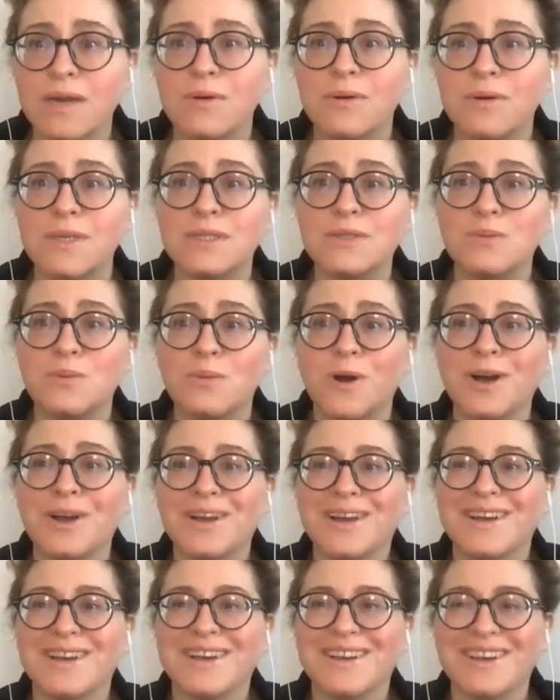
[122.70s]
now it's
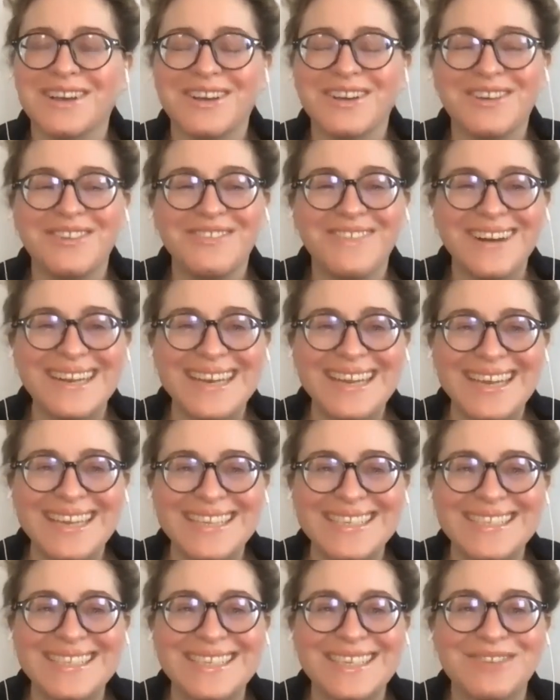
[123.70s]

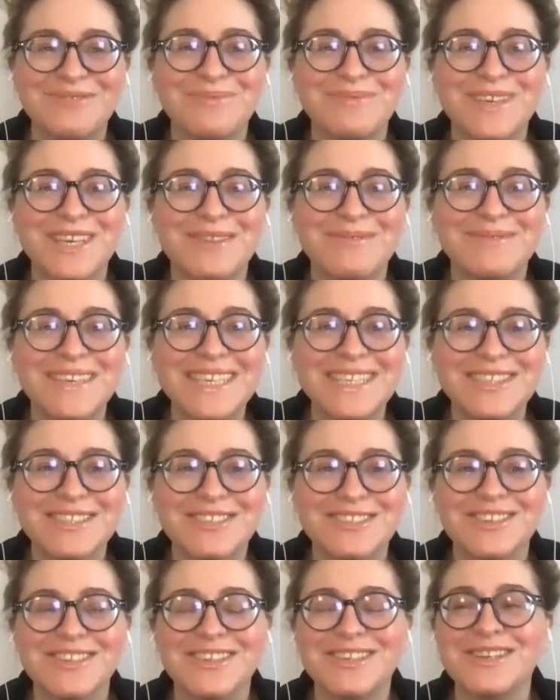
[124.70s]
1:18 p.m.
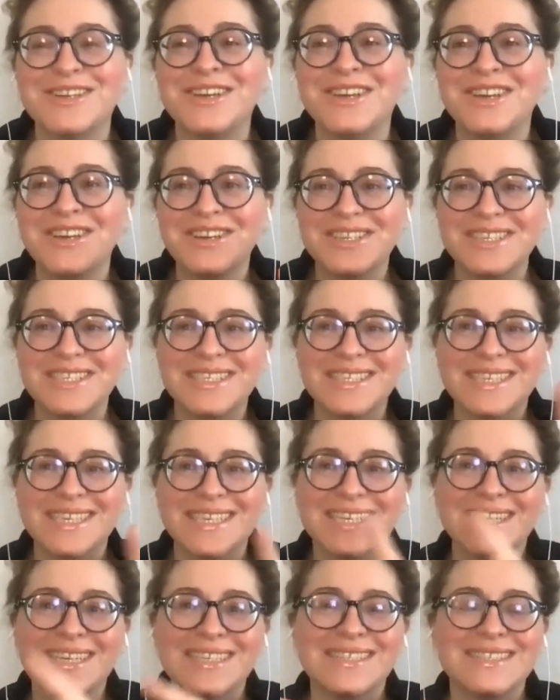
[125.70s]
Eastern, just
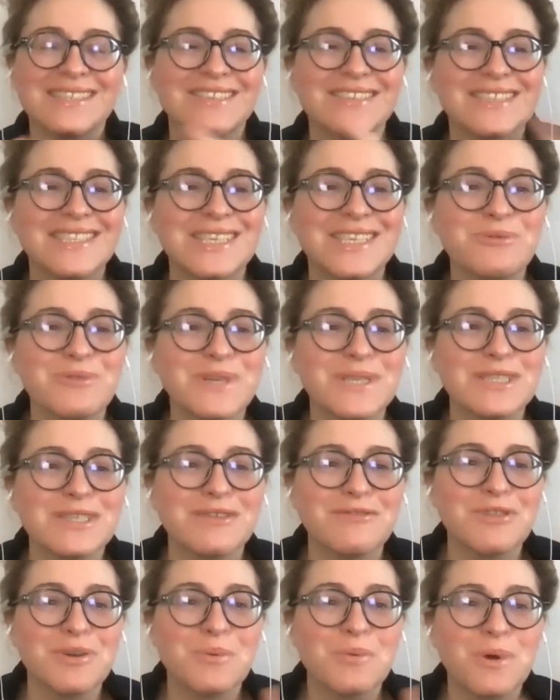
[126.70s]
like a nice little
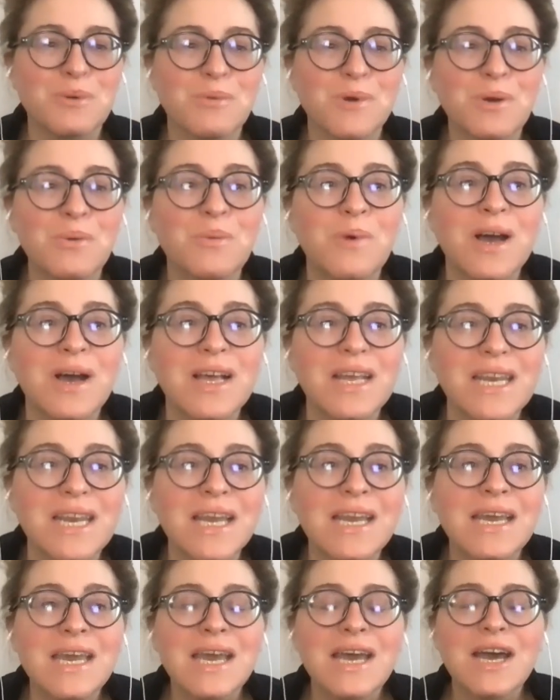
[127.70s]
sequence of the 111.
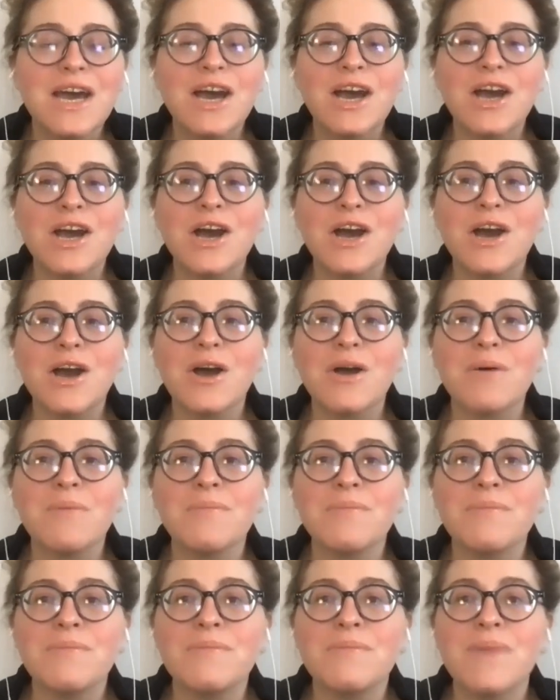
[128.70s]

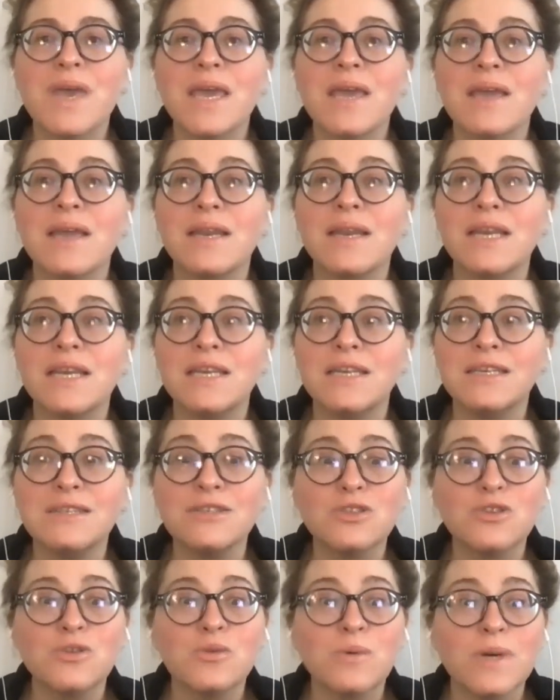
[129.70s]
And it
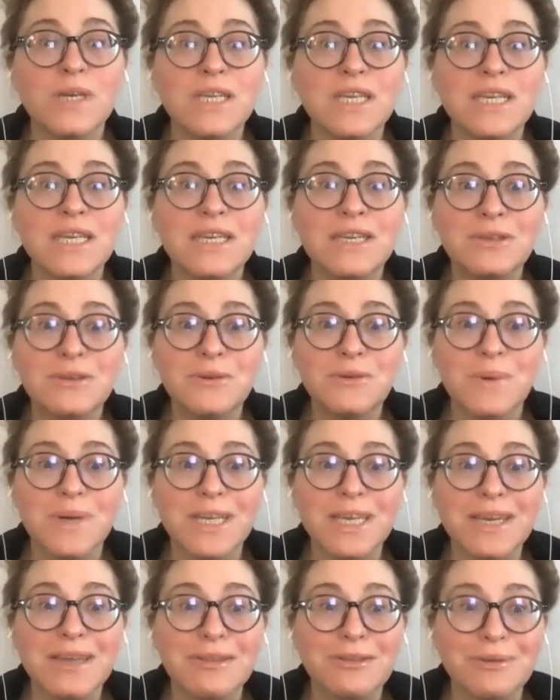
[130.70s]
is
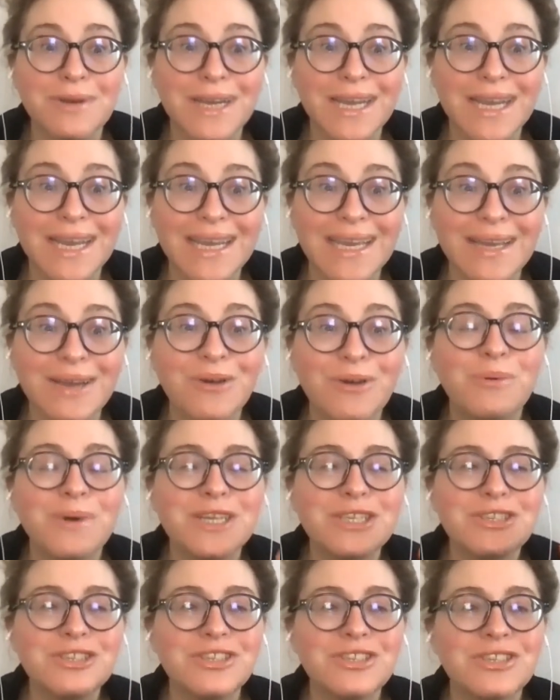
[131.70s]
2023,
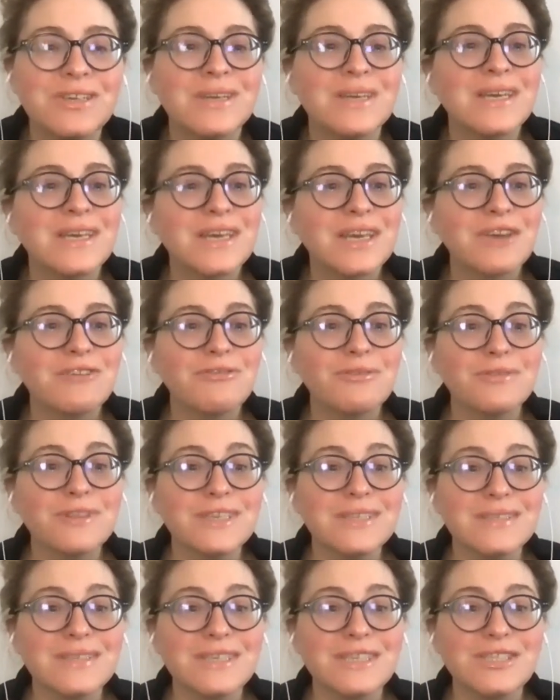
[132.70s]
which, if you're
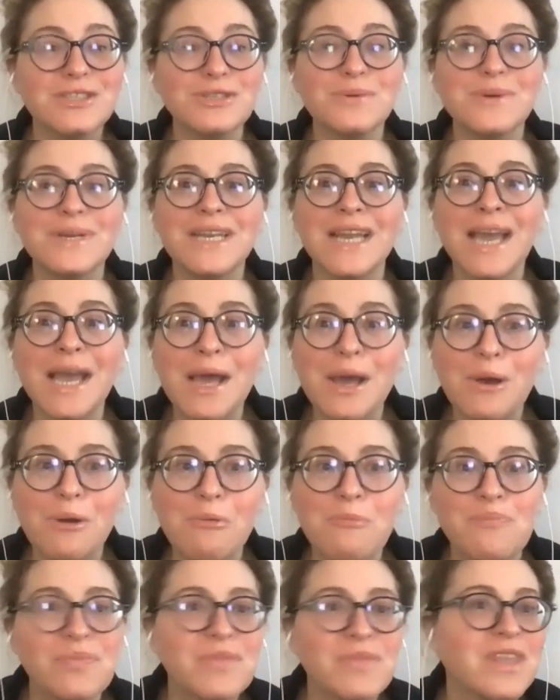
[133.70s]
listening to it now,